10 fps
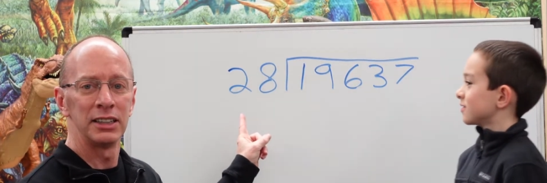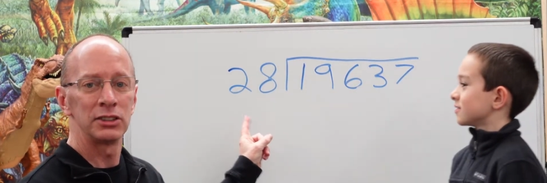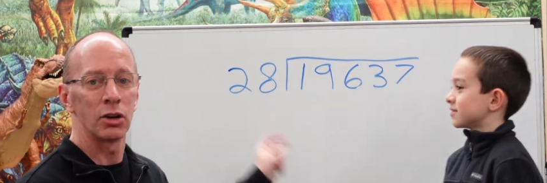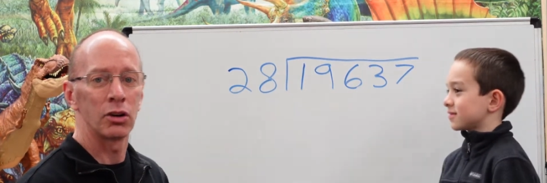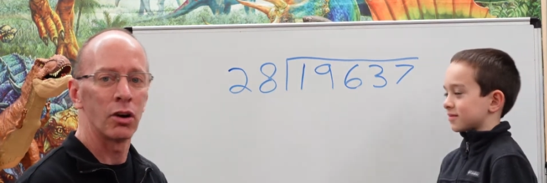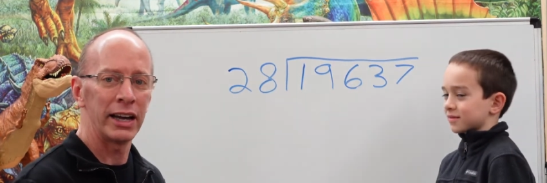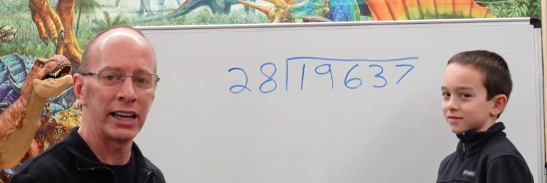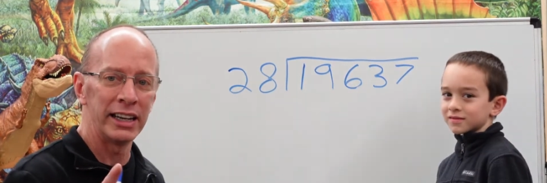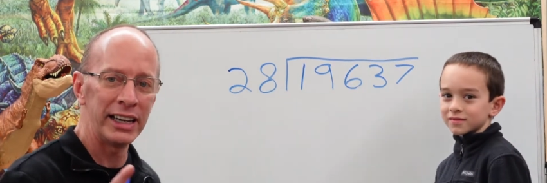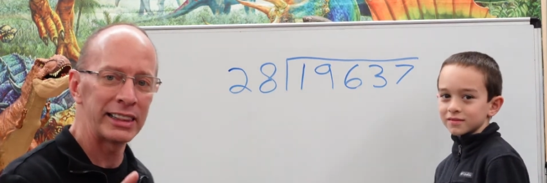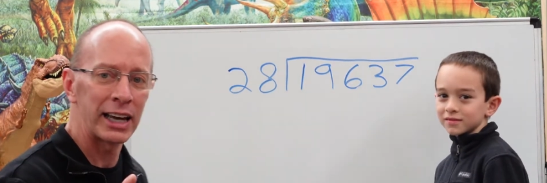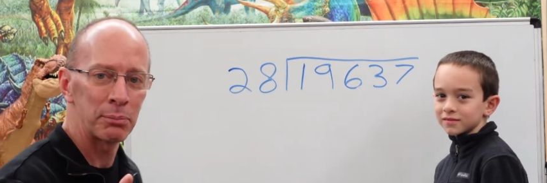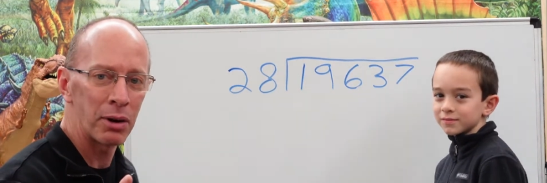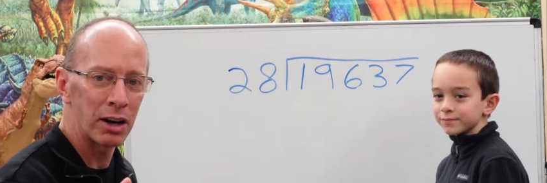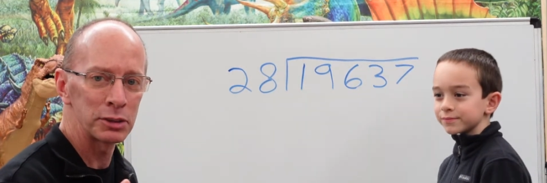Speaker 1: So go ahead and hit
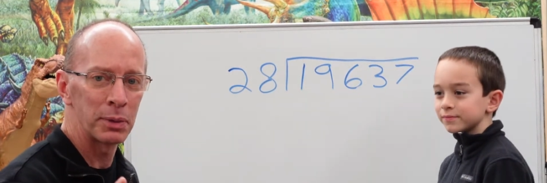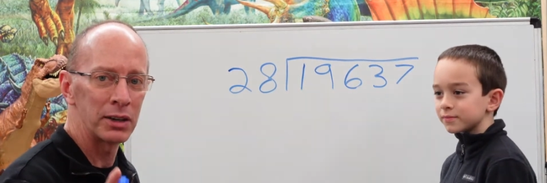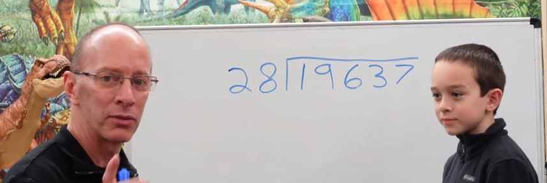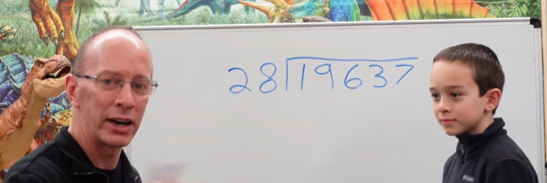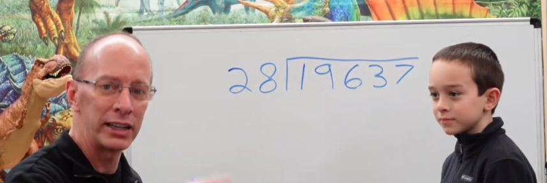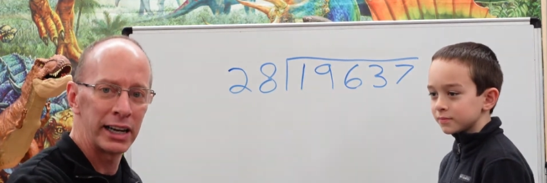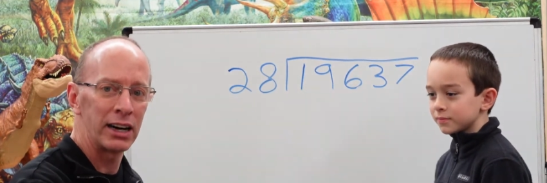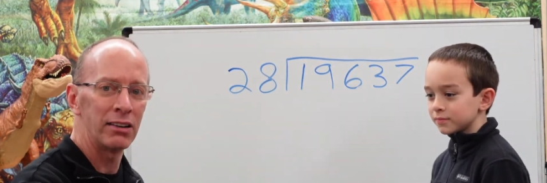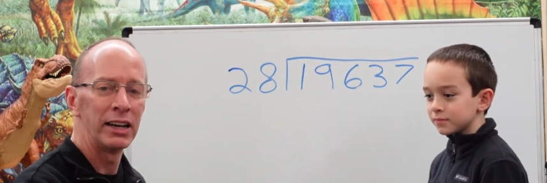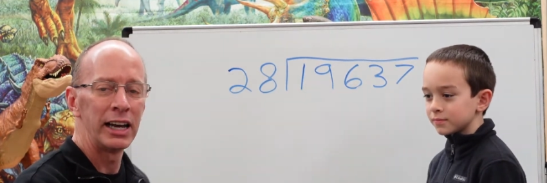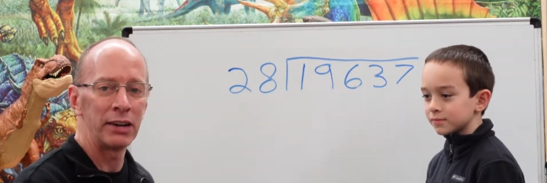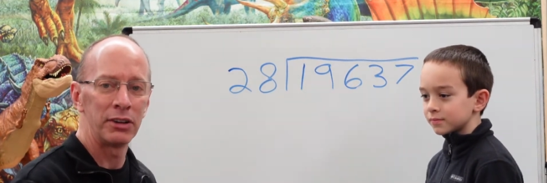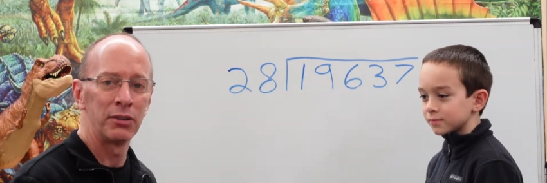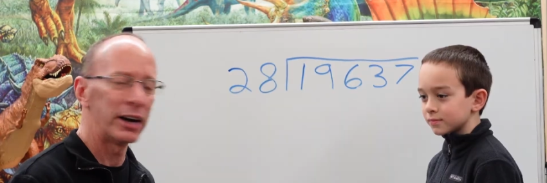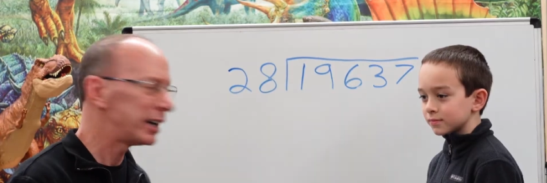that pause button right now,
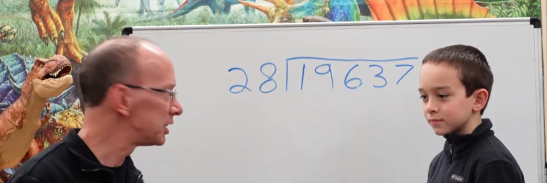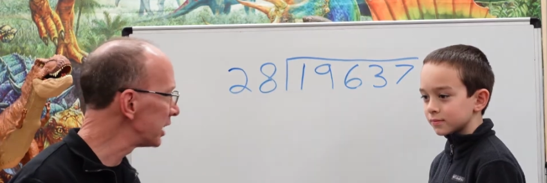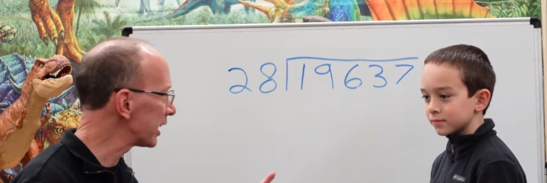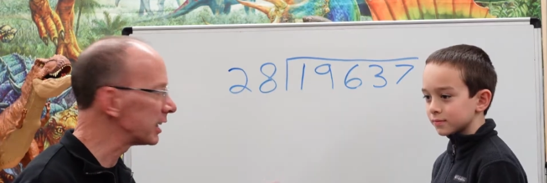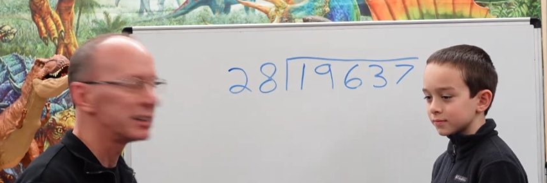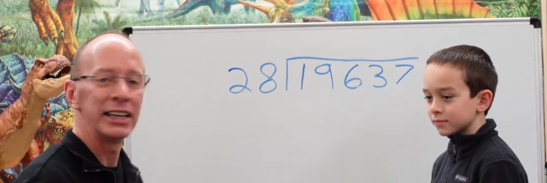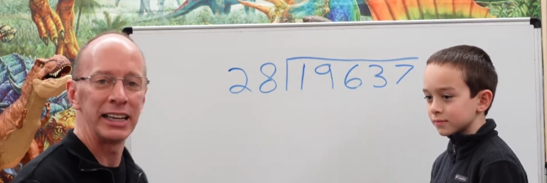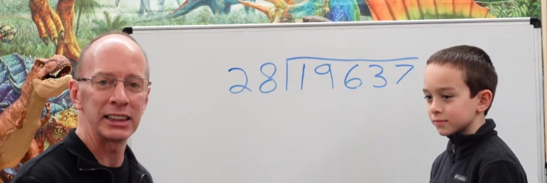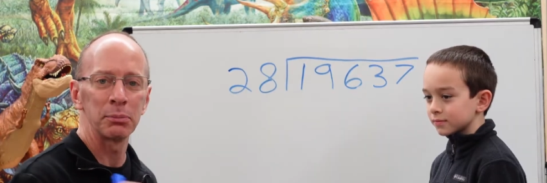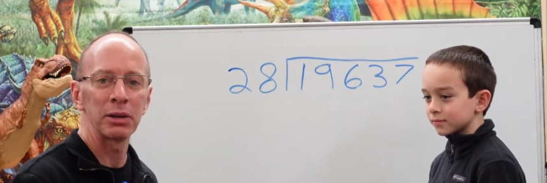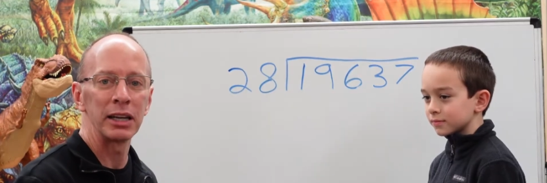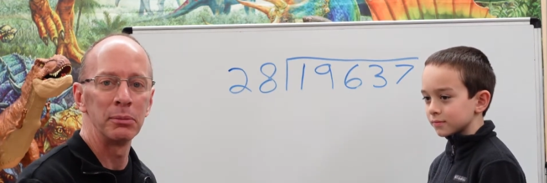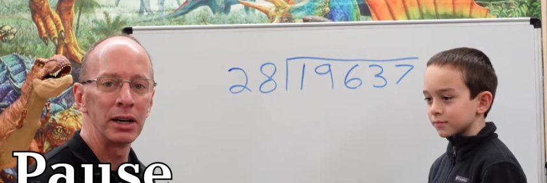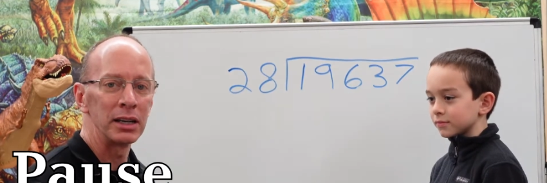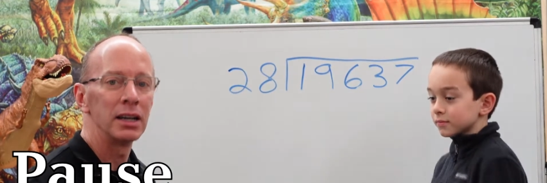and when you're ready to check it, hit the
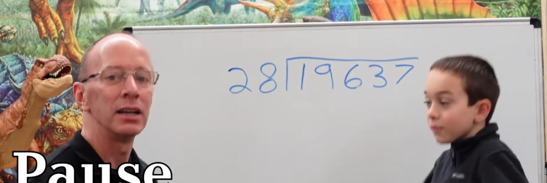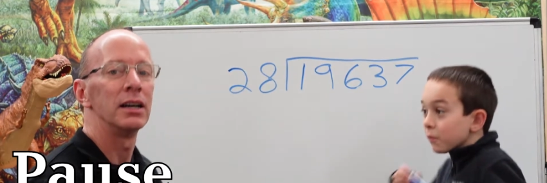play button.